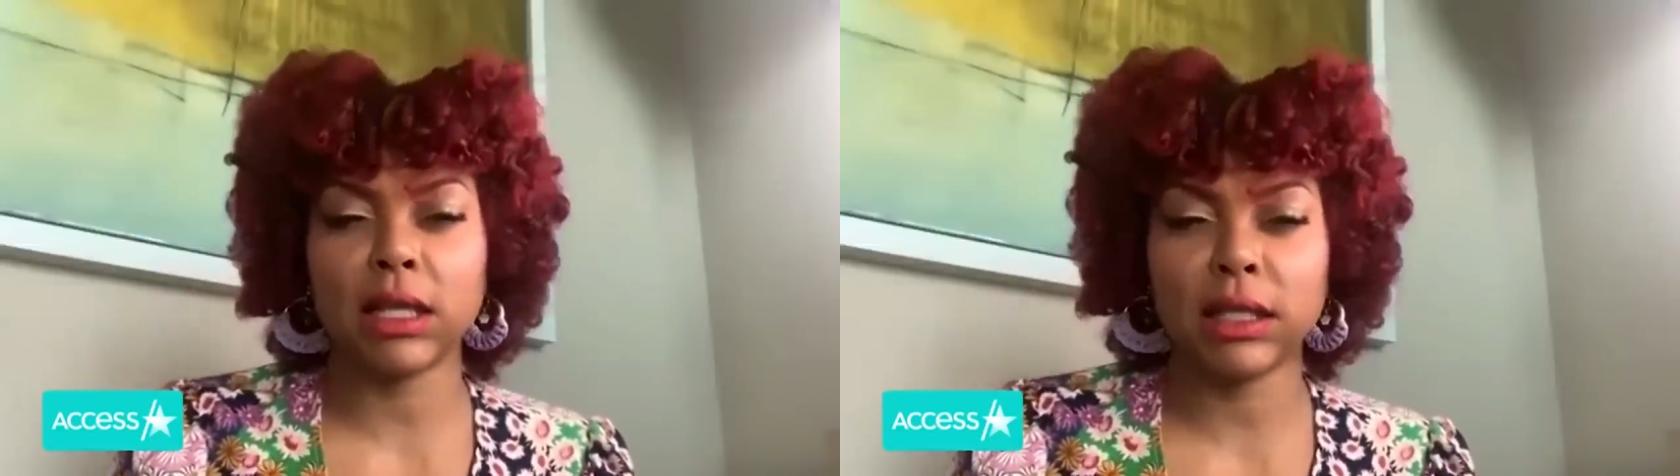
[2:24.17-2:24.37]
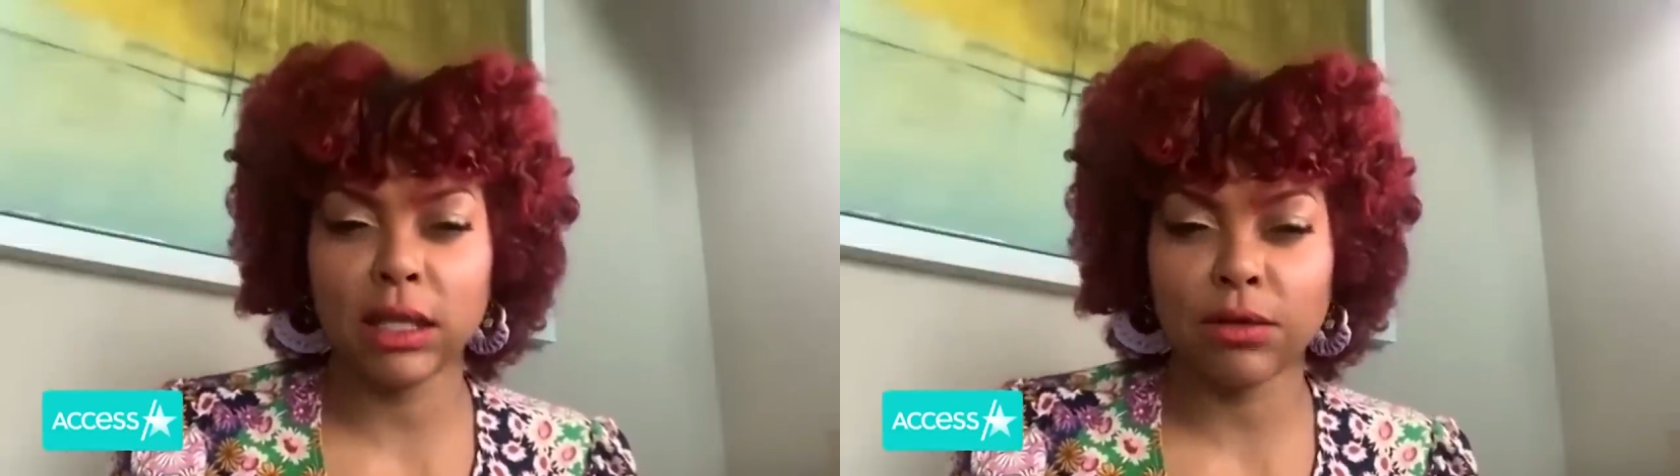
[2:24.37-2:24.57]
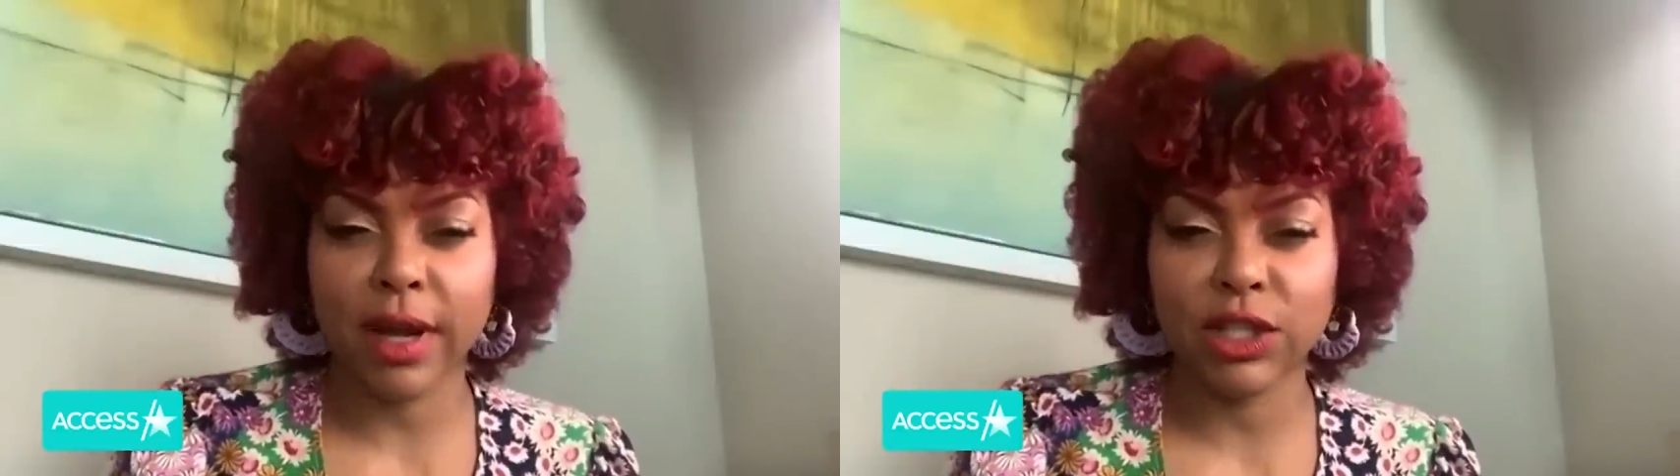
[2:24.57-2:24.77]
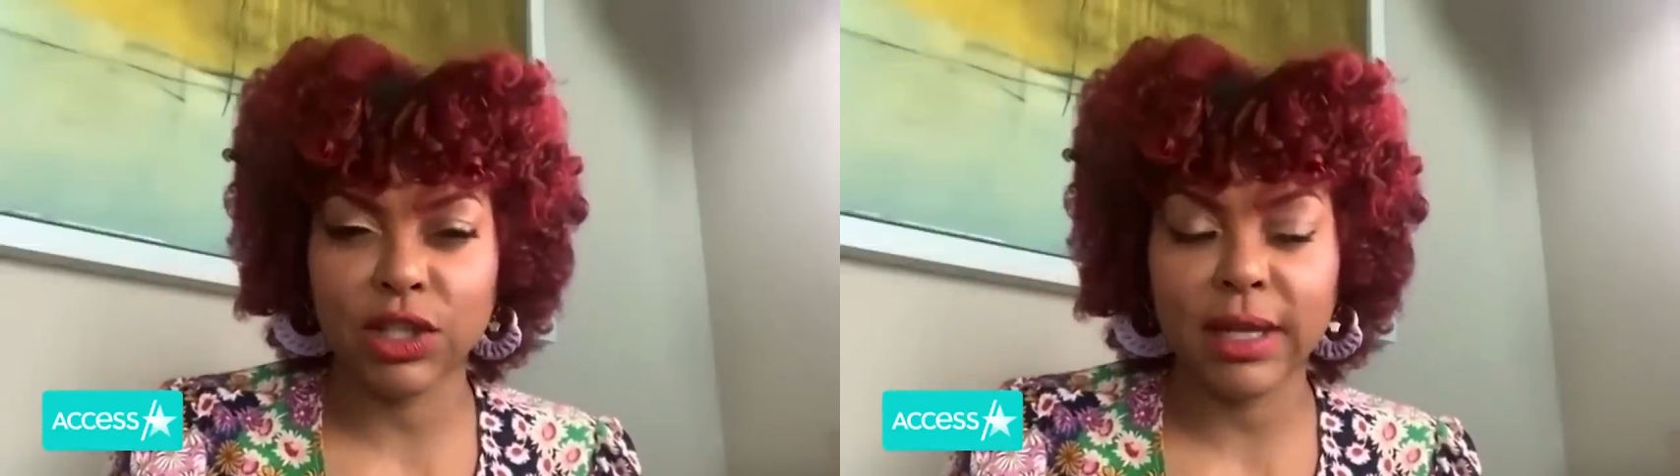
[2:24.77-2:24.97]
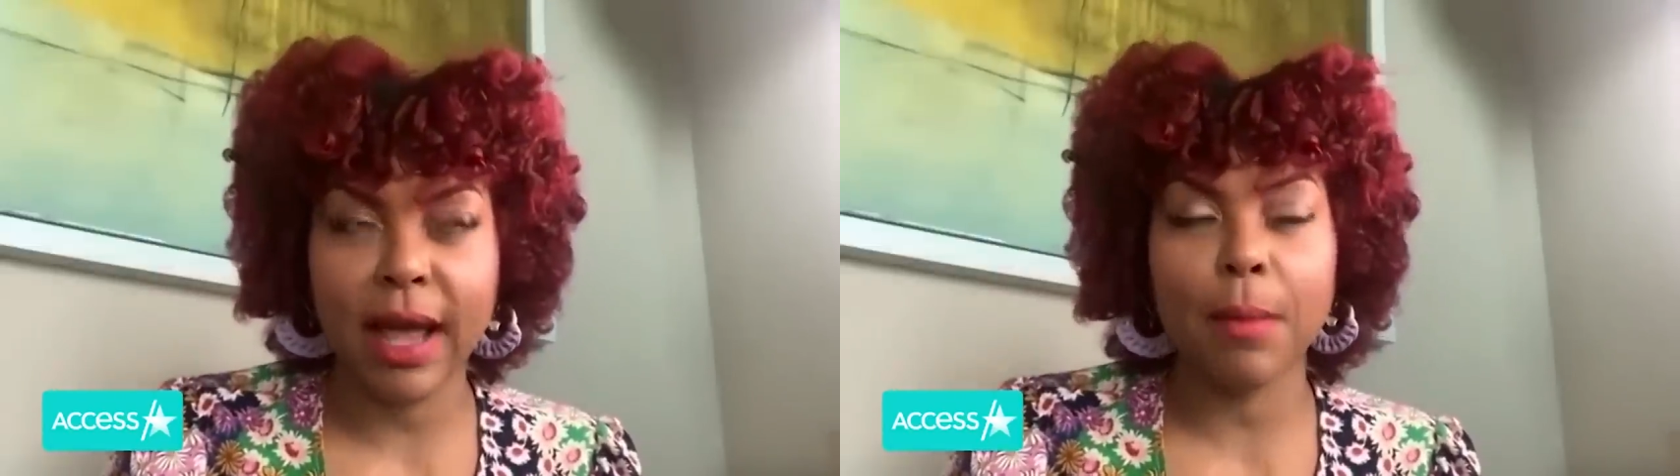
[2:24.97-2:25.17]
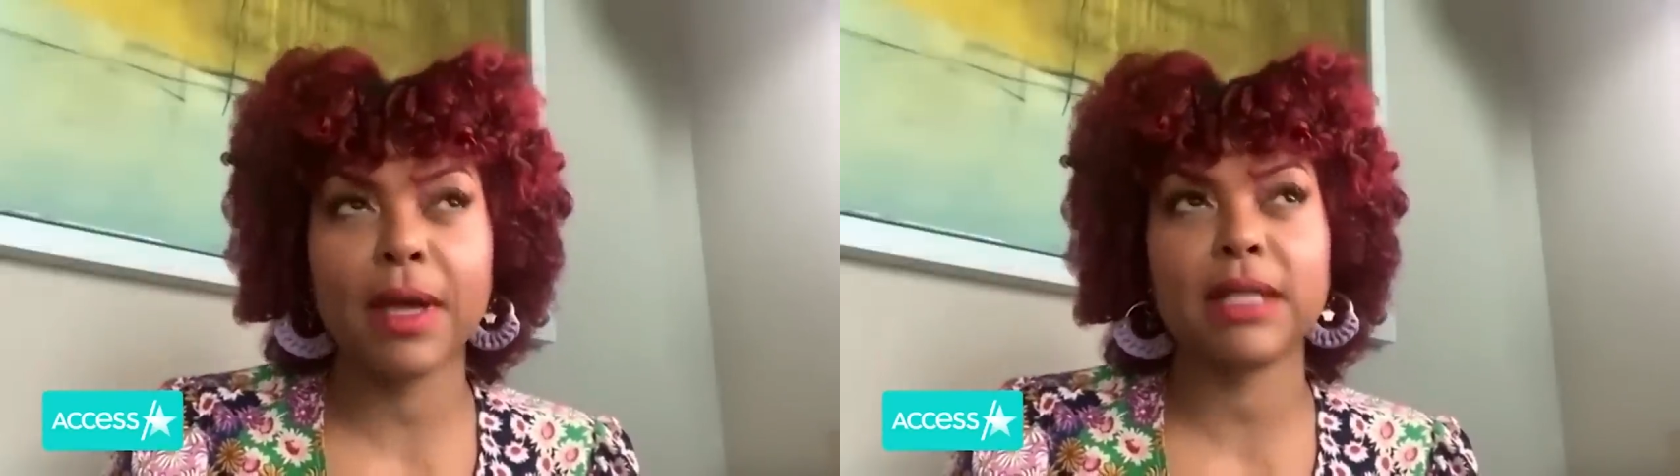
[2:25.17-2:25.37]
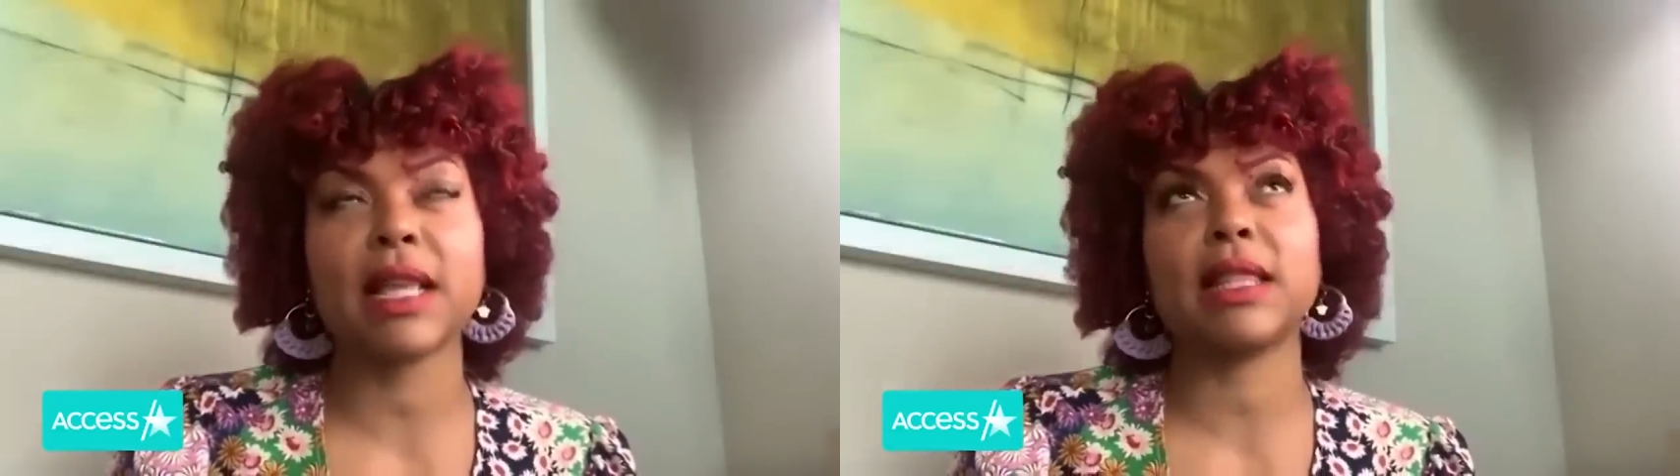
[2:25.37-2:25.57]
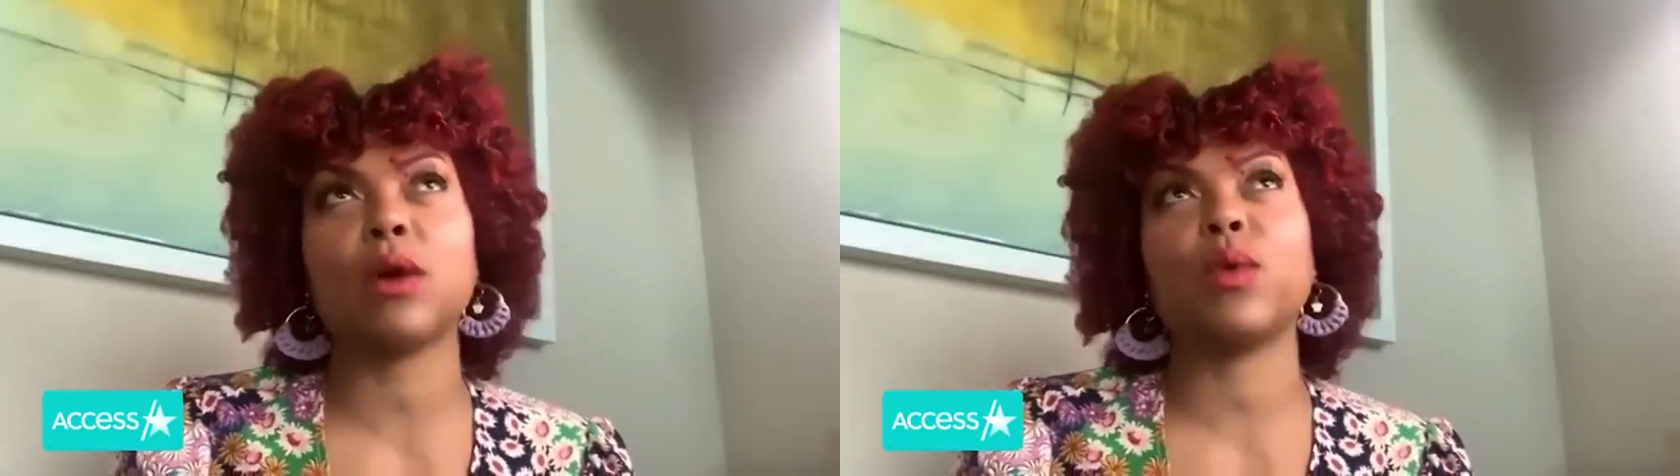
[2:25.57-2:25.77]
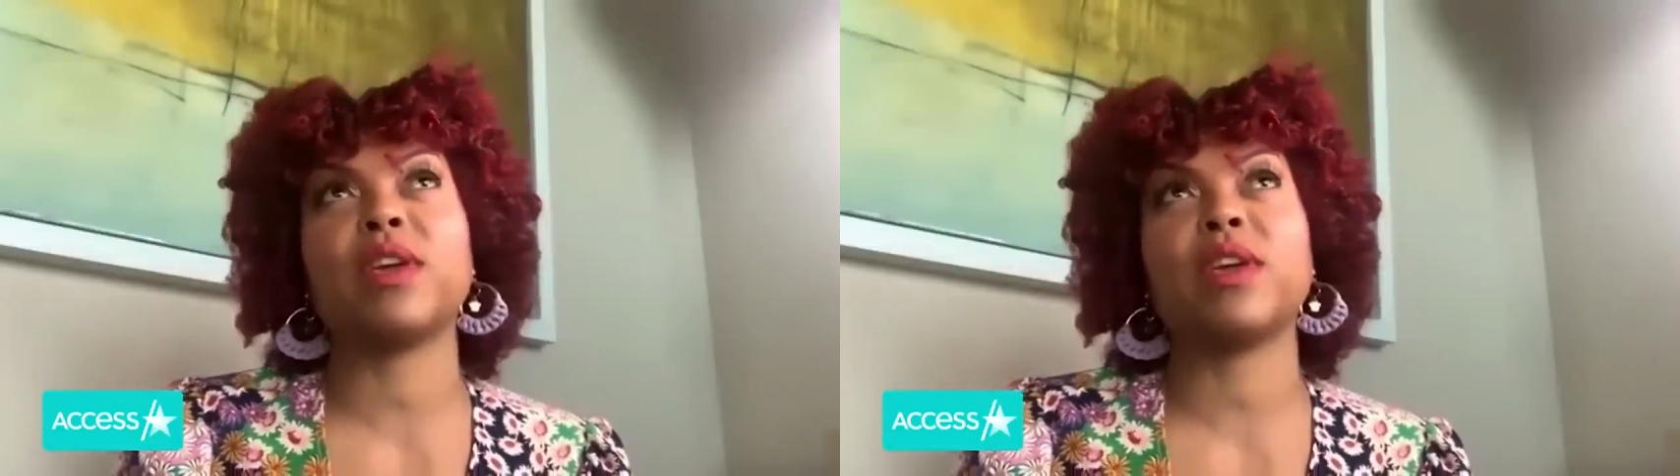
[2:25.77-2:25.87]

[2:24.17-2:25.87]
consideration now because I think